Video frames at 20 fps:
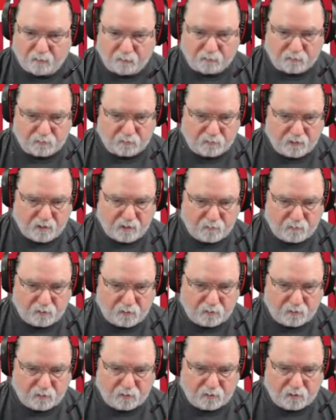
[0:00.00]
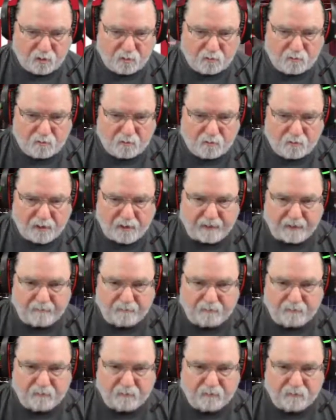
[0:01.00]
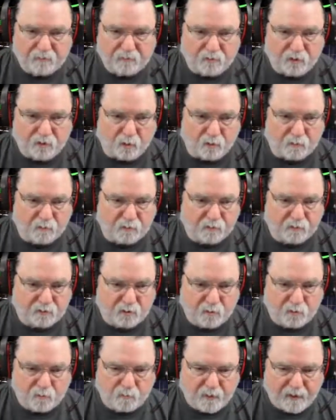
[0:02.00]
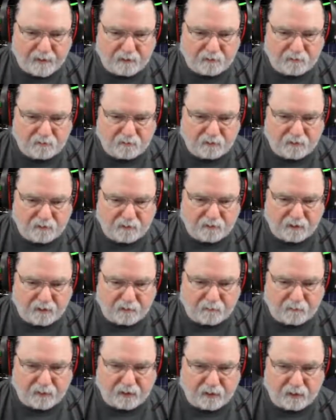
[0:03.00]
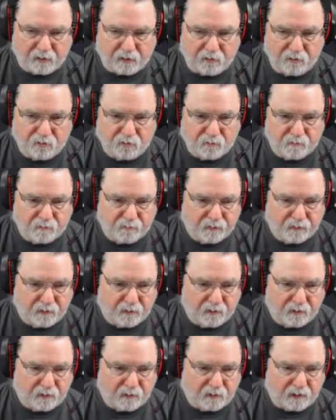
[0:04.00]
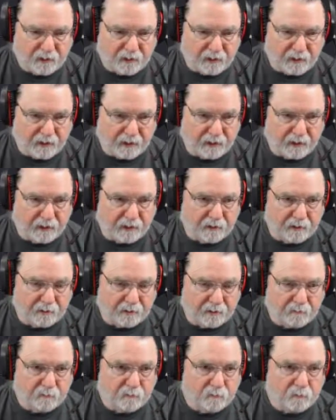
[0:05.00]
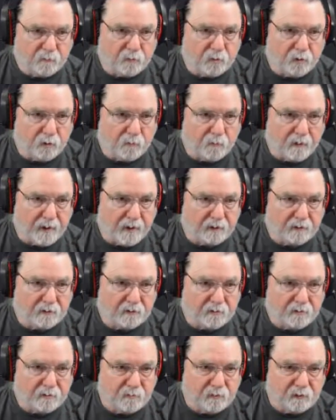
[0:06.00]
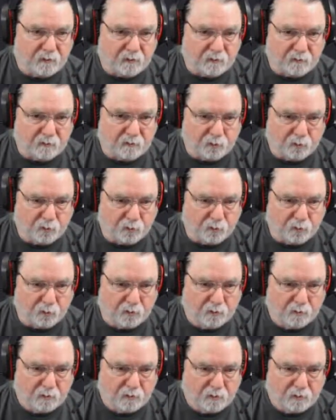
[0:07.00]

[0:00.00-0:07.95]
So now we're good to go on that. So let's go back to the edit page and go back to the media pool.